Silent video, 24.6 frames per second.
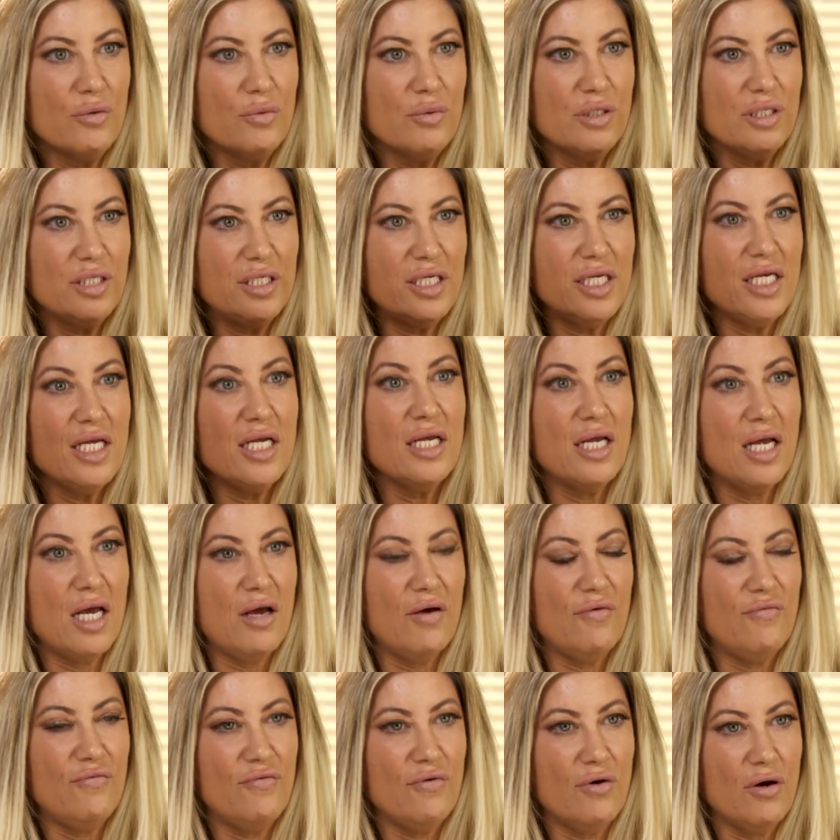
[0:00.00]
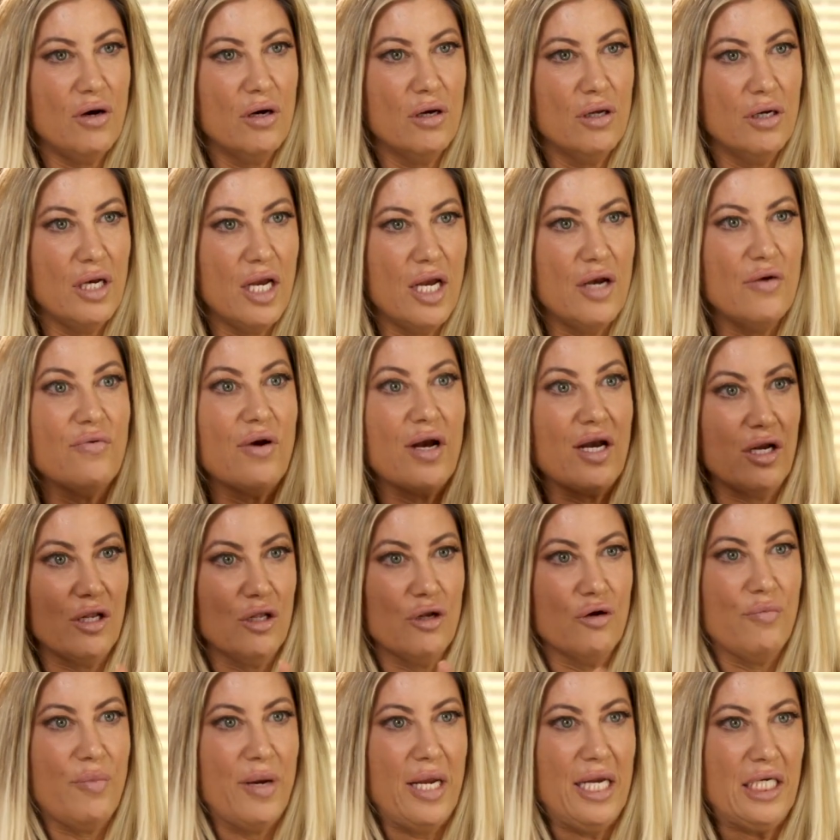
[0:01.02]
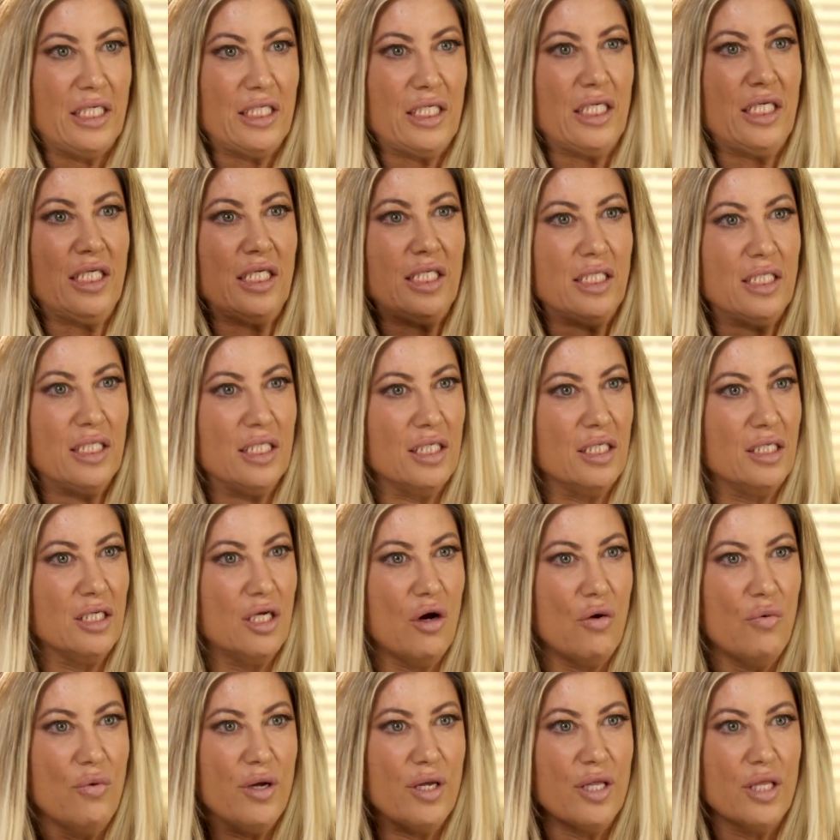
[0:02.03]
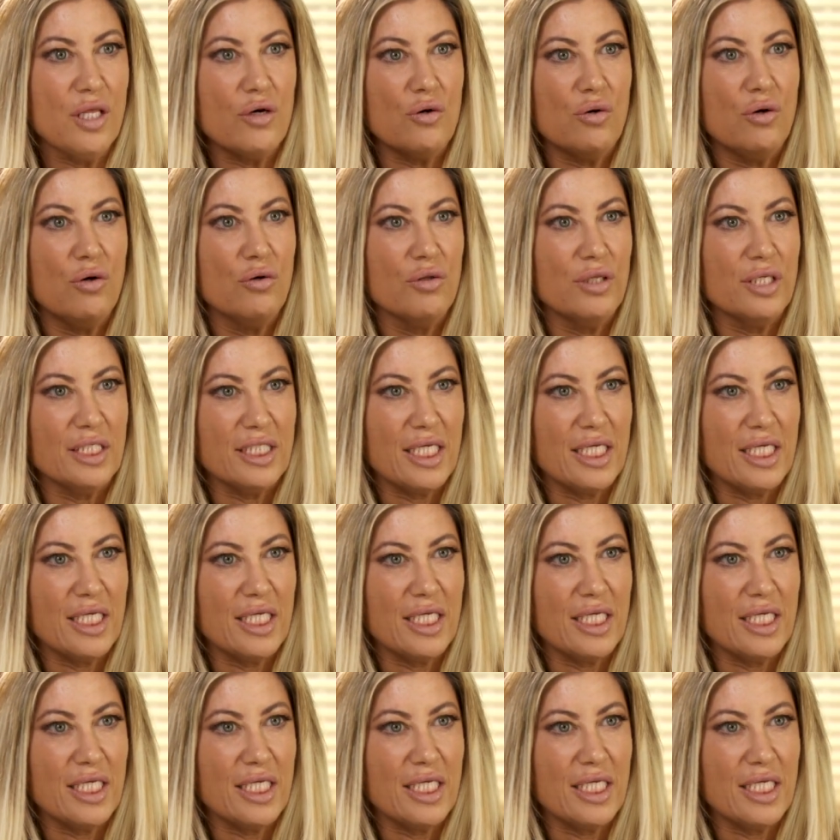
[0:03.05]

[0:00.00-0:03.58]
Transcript: was seeing Hef on a regular basis and going there all the